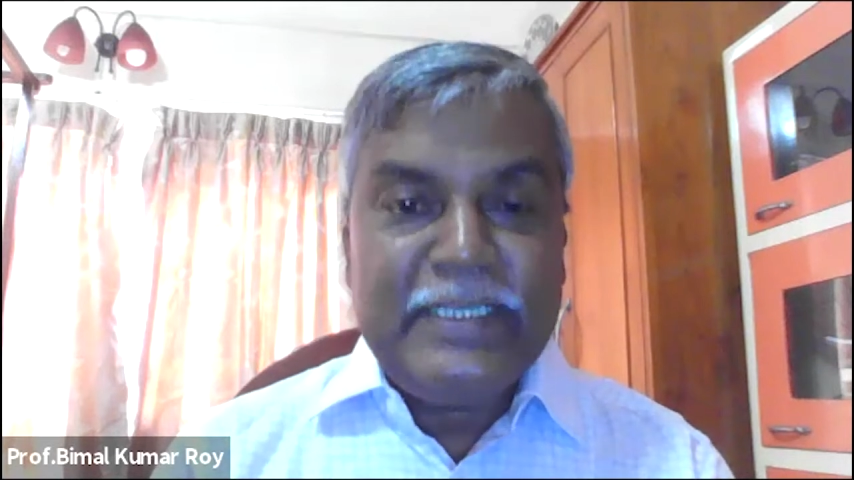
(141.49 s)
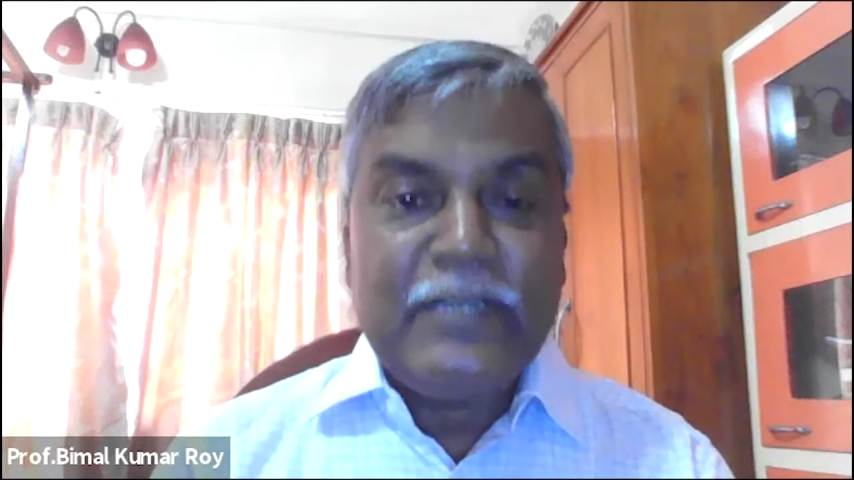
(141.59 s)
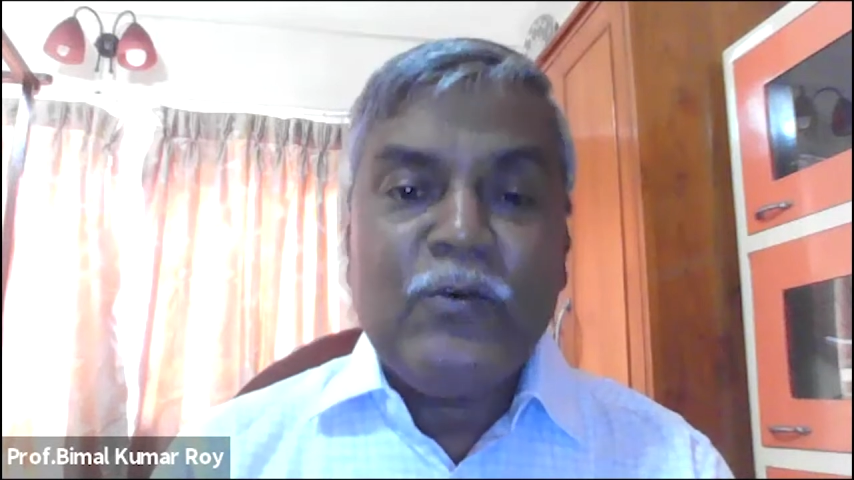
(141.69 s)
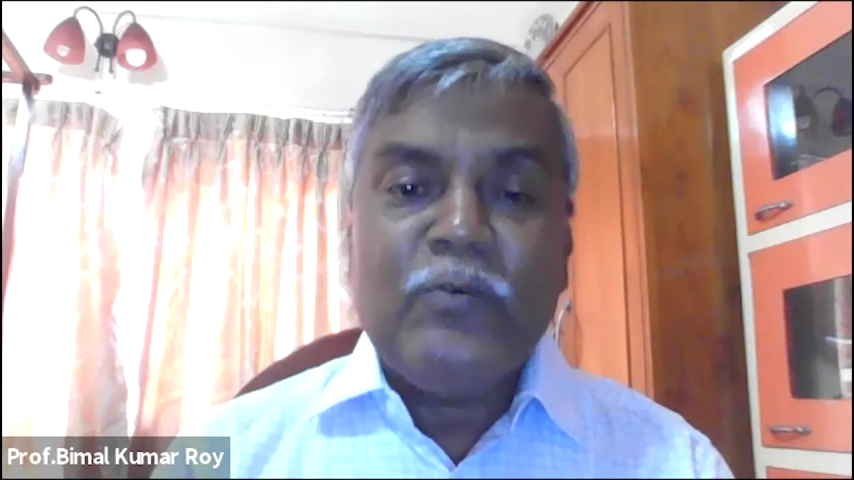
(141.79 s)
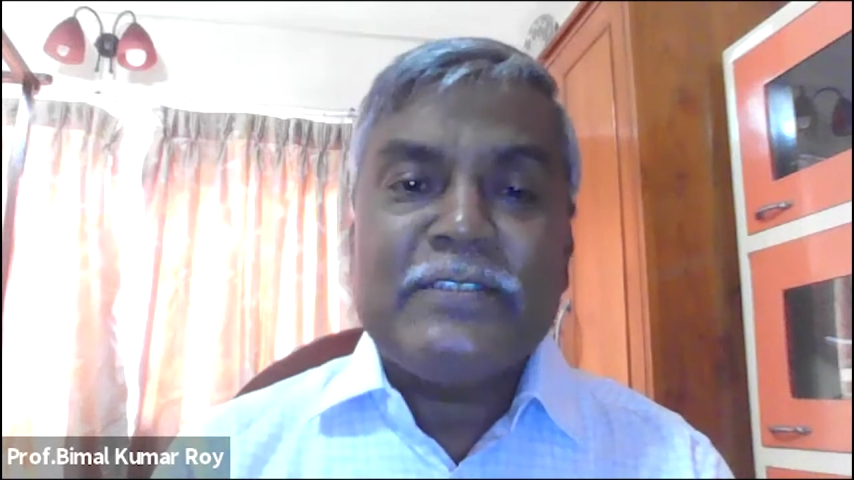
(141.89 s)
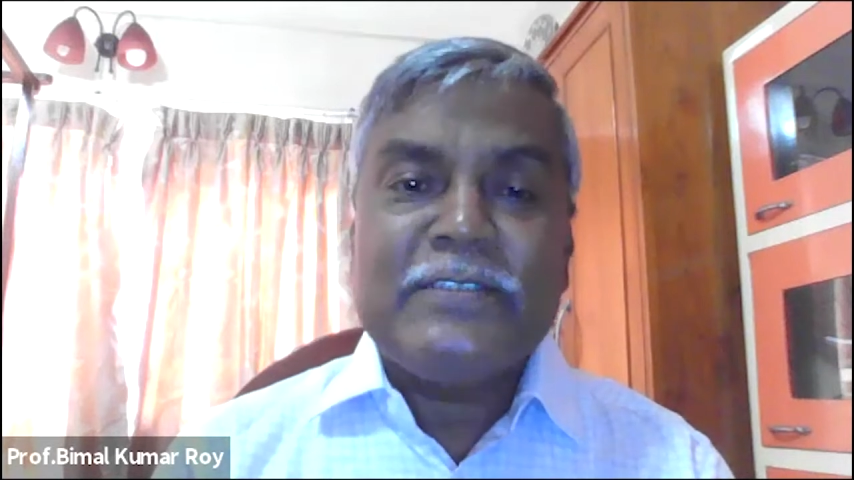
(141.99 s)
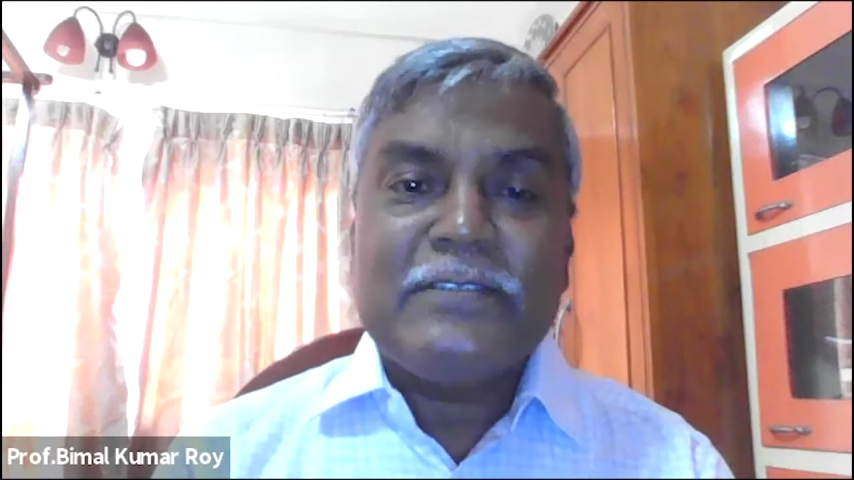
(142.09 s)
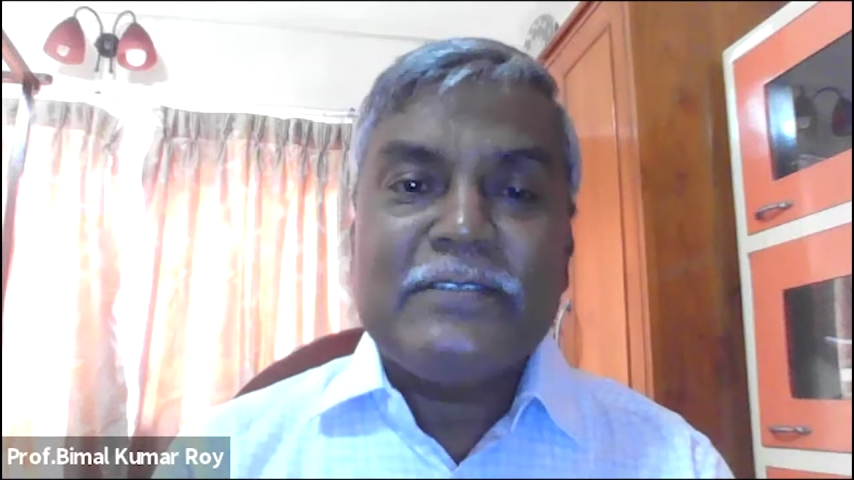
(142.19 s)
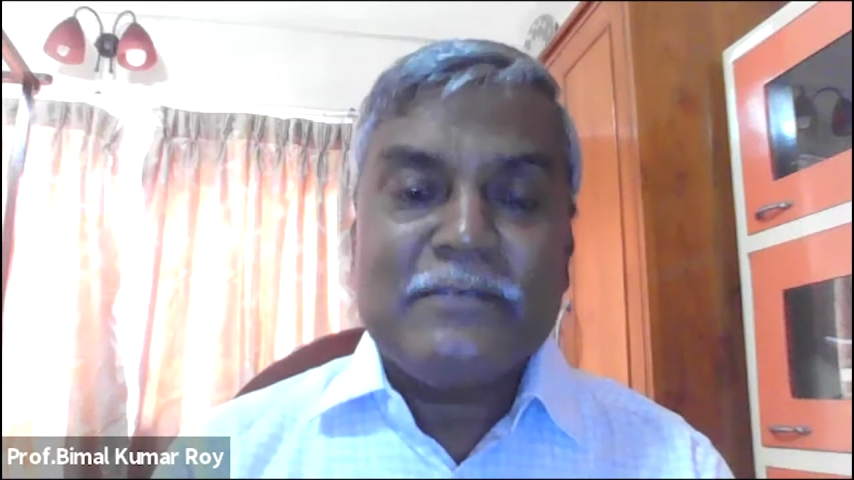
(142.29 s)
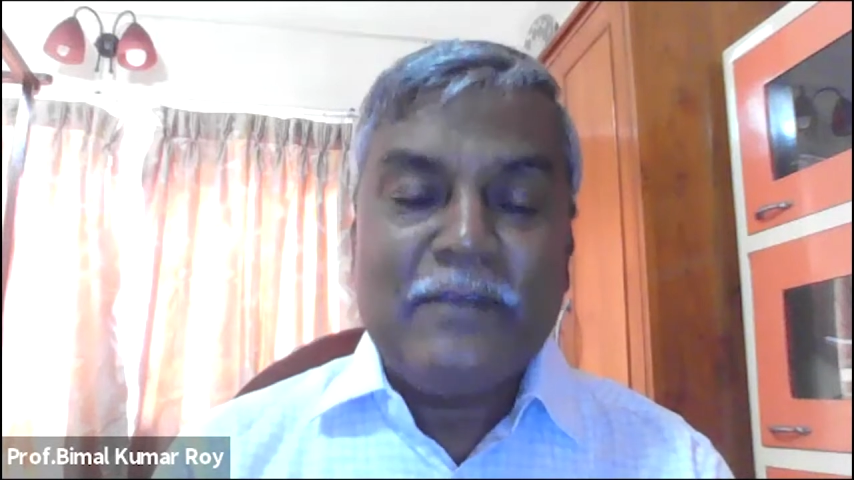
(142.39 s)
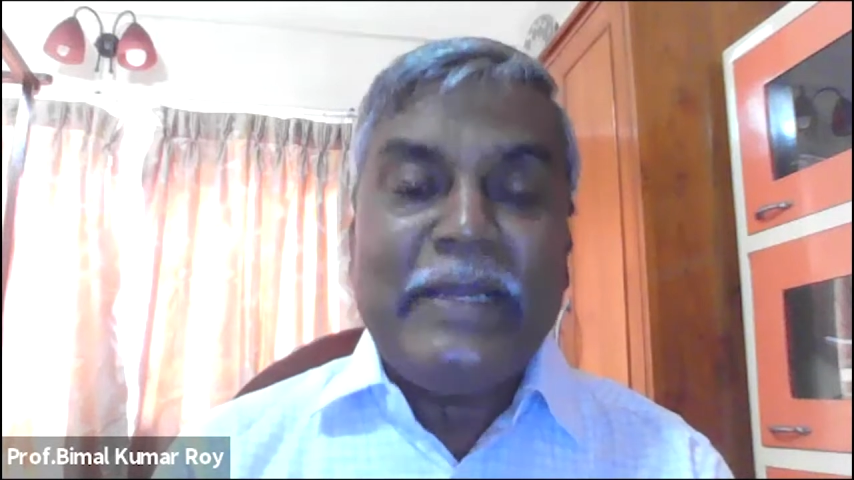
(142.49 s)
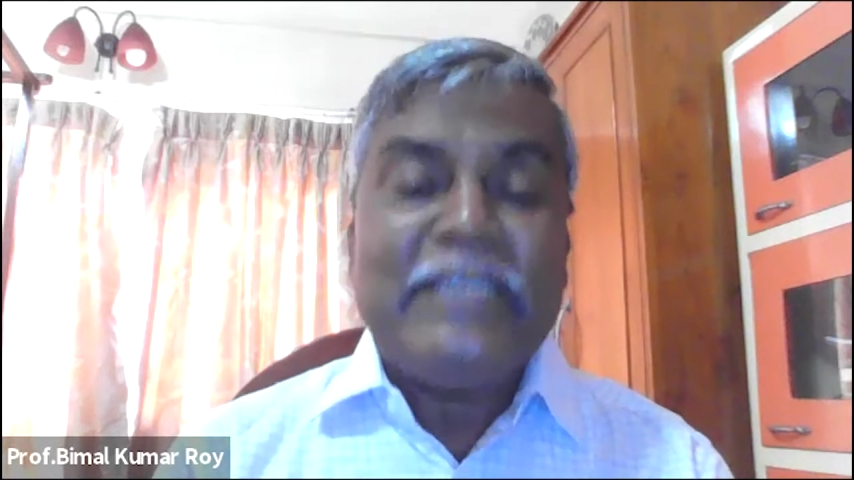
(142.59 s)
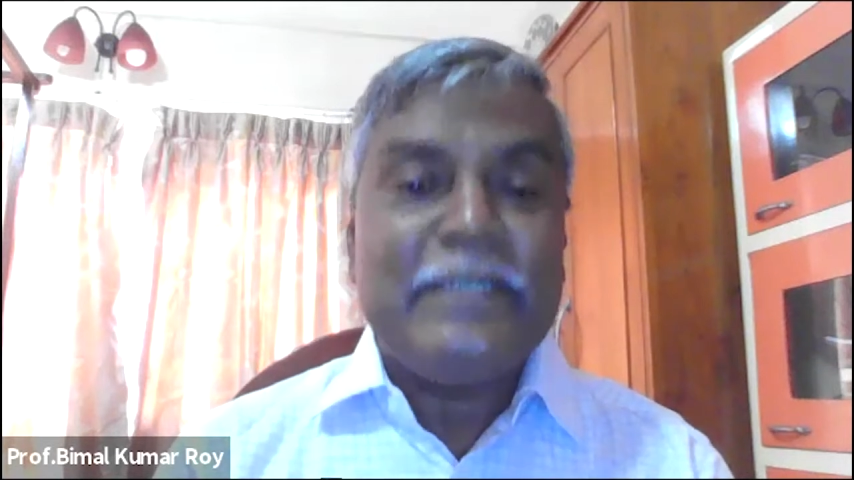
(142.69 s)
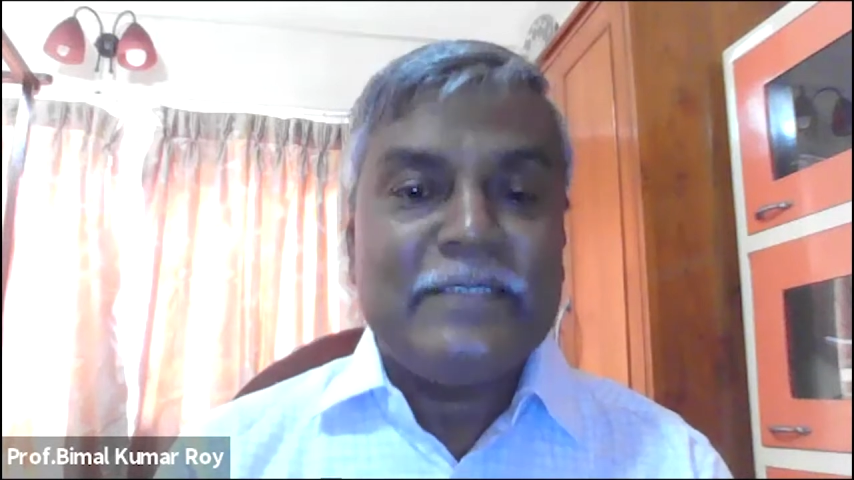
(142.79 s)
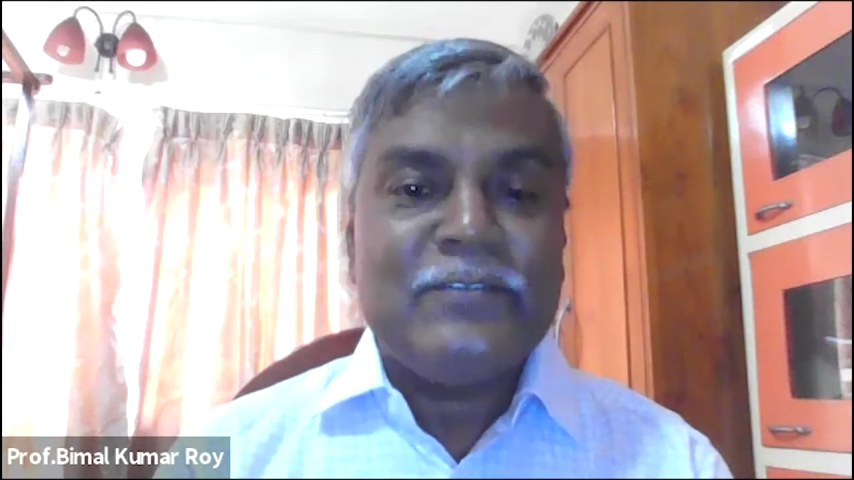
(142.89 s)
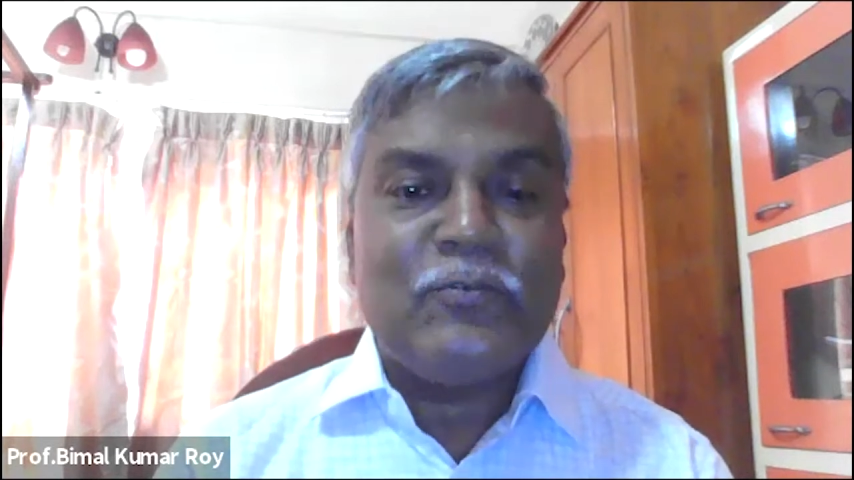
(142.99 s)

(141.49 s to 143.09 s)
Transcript: includes many things.